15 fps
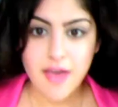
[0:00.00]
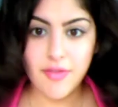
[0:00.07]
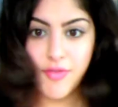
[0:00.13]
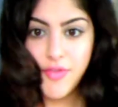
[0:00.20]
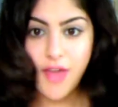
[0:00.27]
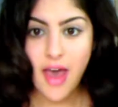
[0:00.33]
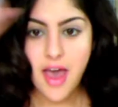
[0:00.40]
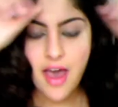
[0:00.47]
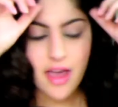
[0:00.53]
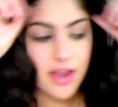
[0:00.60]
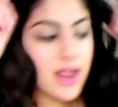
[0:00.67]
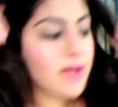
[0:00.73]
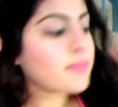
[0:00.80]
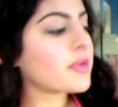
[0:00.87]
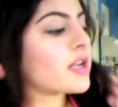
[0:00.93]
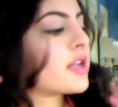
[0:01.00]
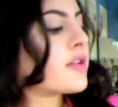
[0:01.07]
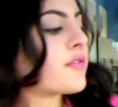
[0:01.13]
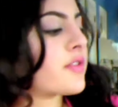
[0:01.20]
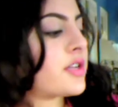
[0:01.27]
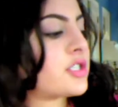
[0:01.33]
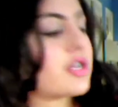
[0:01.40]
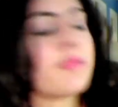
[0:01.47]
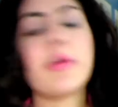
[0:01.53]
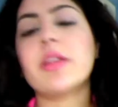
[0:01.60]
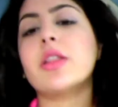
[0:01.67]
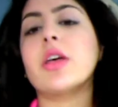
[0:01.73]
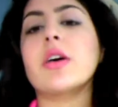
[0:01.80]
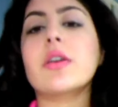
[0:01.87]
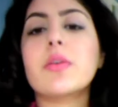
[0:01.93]
And then I'm gonna finish up my
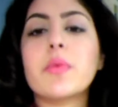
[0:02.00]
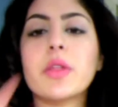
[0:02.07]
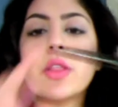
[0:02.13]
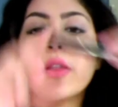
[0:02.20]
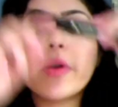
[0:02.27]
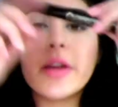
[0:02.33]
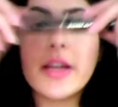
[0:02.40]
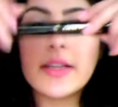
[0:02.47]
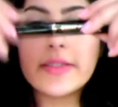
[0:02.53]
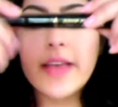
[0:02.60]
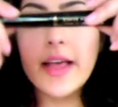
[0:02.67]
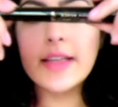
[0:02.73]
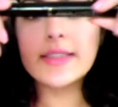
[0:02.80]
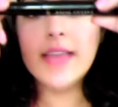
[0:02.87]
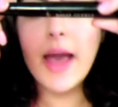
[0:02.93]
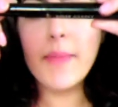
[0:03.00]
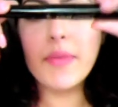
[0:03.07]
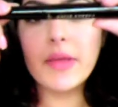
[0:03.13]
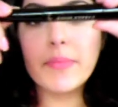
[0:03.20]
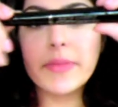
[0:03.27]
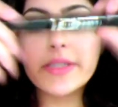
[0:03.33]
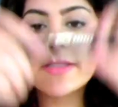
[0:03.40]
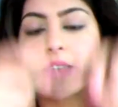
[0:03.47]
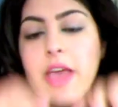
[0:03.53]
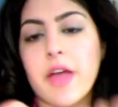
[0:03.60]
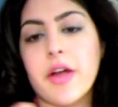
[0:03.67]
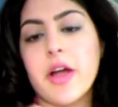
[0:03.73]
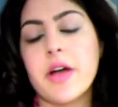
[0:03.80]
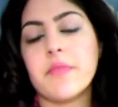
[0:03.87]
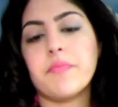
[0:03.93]
look with L'Oreal Telescopic
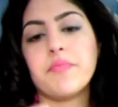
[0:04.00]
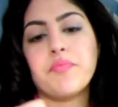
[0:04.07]
Mascara.